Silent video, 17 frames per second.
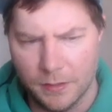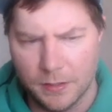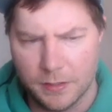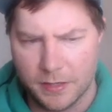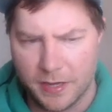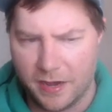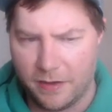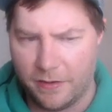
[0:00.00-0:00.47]

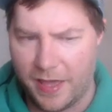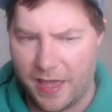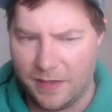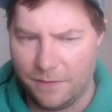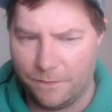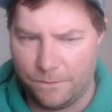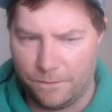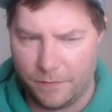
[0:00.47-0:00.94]
Now
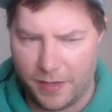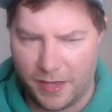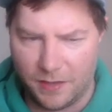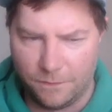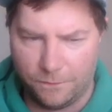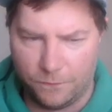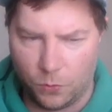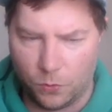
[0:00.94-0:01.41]

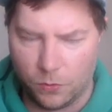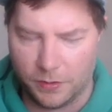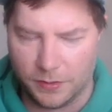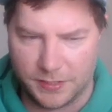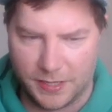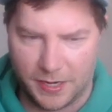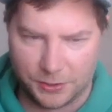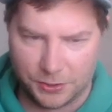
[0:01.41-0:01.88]
a4
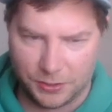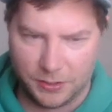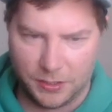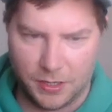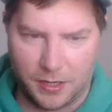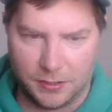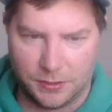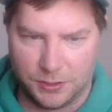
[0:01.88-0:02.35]
is actually
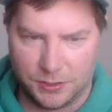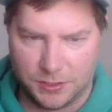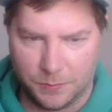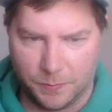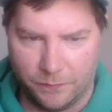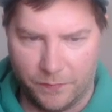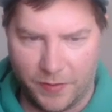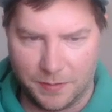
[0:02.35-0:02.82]
not just
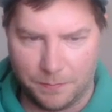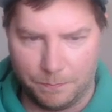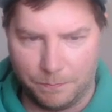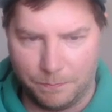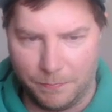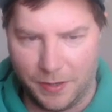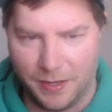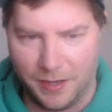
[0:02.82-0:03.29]
to prevent
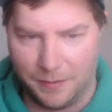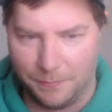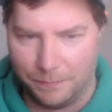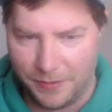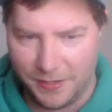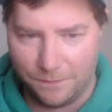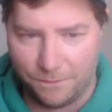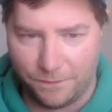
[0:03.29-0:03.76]

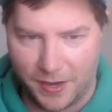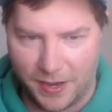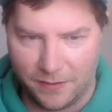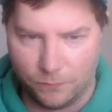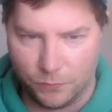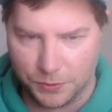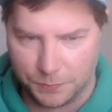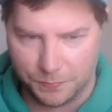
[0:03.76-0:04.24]

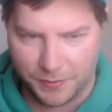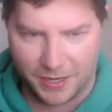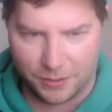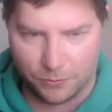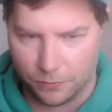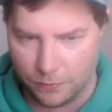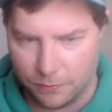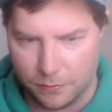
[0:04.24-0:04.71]
b5, which
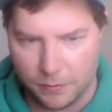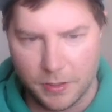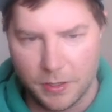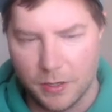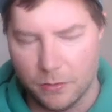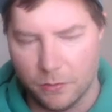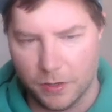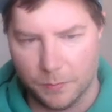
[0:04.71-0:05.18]
black wouldn't
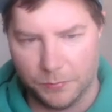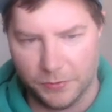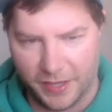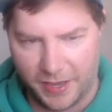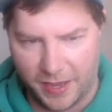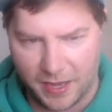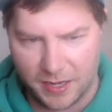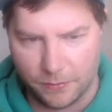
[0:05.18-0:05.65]
want to
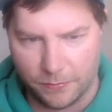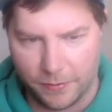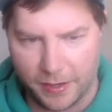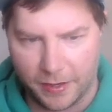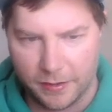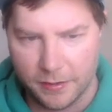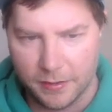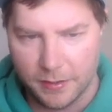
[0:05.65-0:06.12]
play
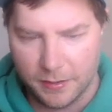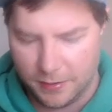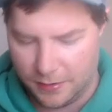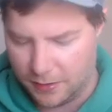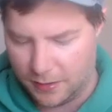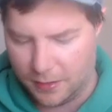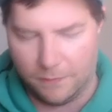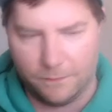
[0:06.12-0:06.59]
anyway.
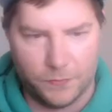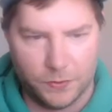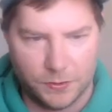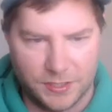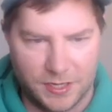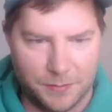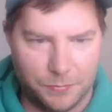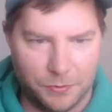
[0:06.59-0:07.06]
For
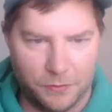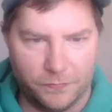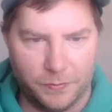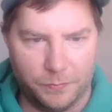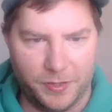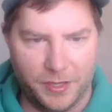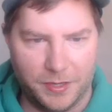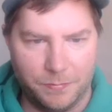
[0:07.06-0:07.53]
example, if
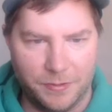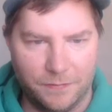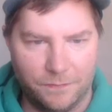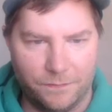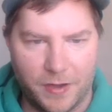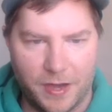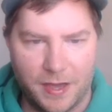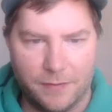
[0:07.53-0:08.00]
you played
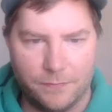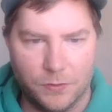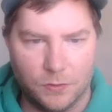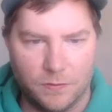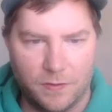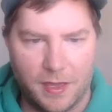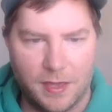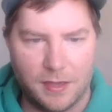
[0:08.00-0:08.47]
b5,
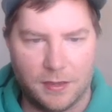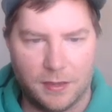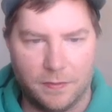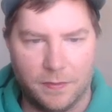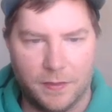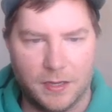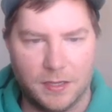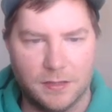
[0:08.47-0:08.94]
you take,
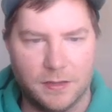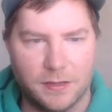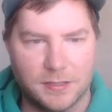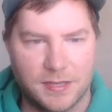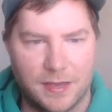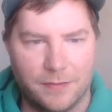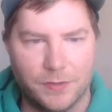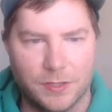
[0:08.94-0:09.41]
and then he
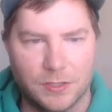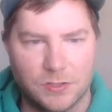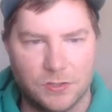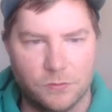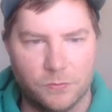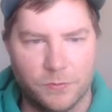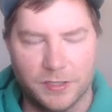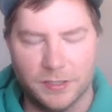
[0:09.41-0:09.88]
does have these
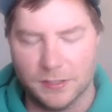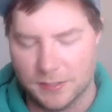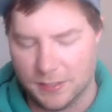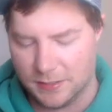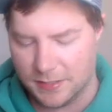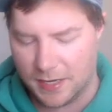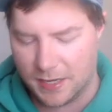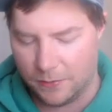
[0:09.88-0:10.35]
two
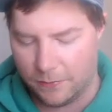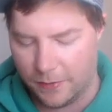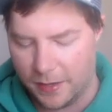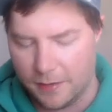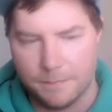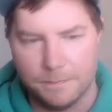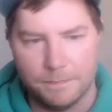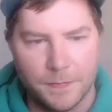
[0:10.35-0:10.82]
weaknesses anyway.